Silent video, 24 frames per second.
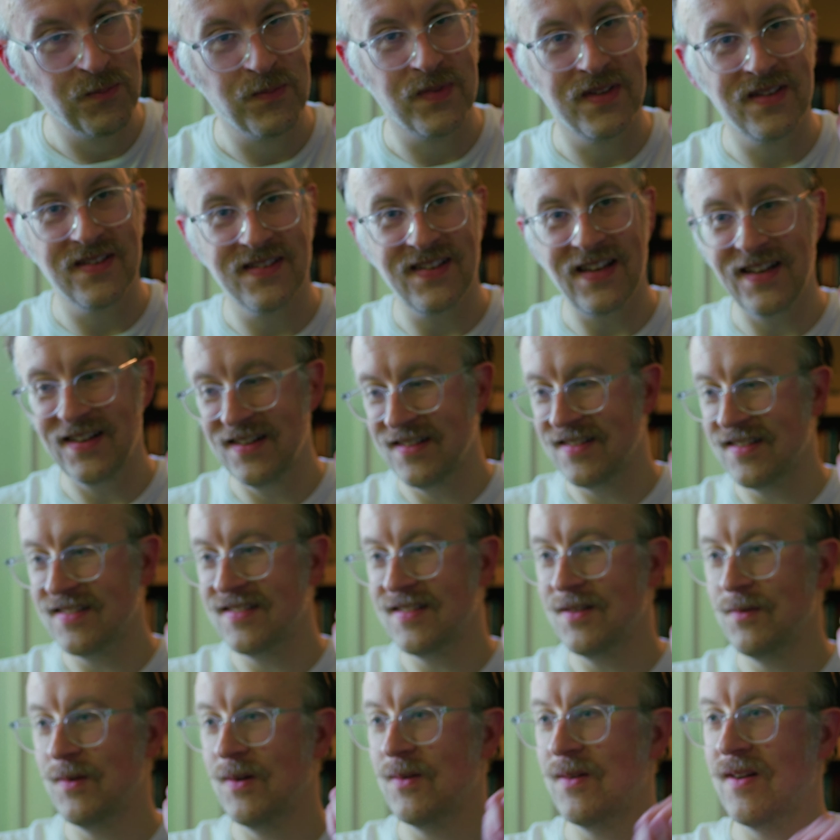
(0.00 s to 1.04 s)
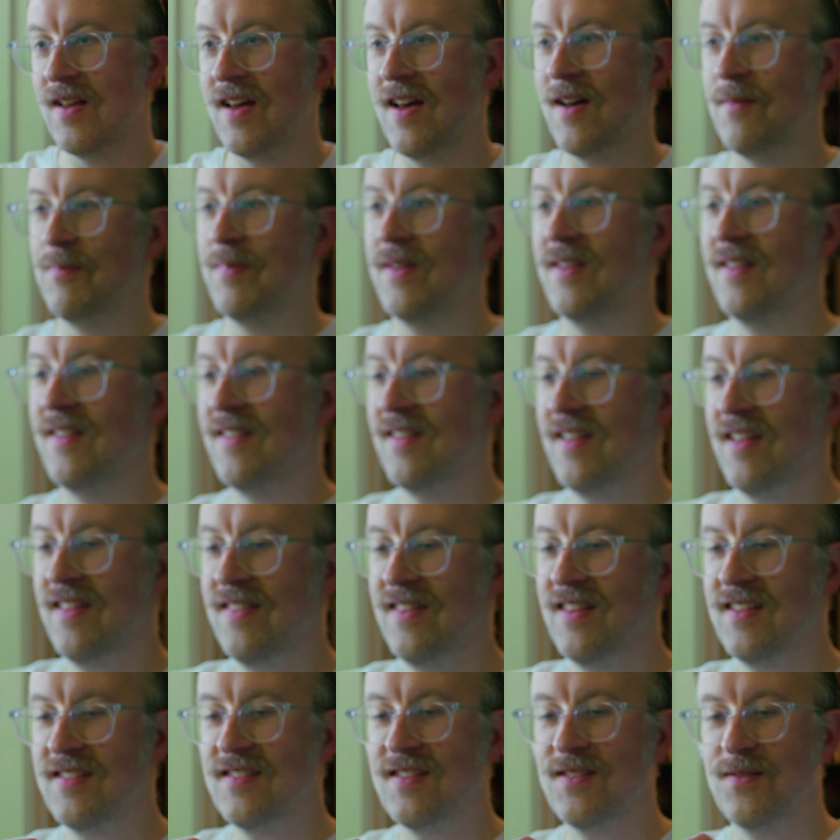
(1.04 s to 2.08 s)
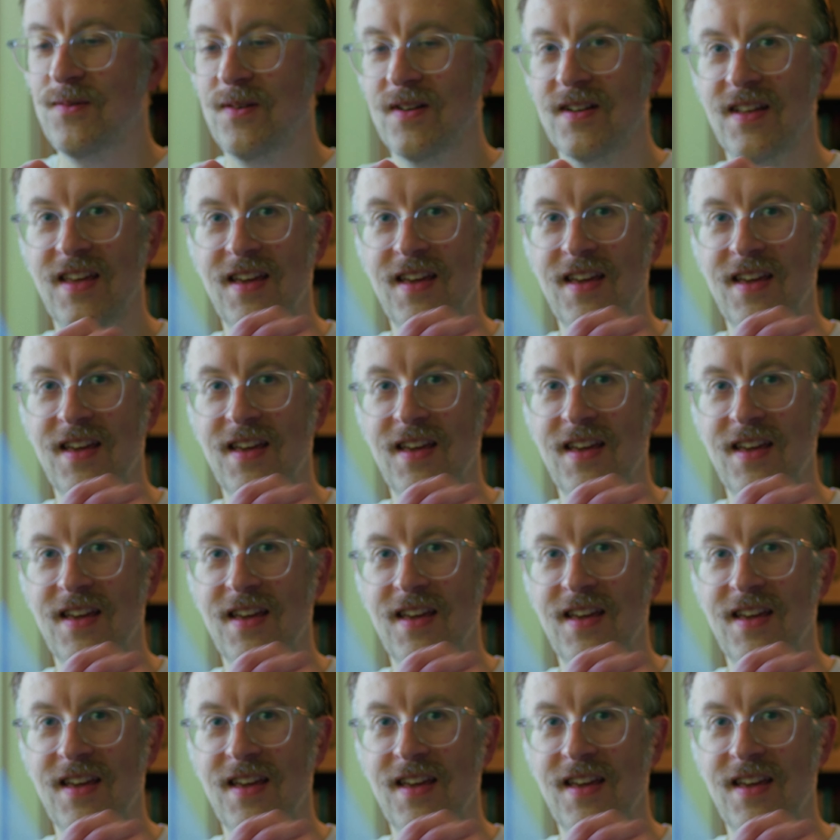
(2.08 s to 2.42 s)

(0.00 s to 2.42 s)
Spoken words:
I decided to see what would happen, and this is what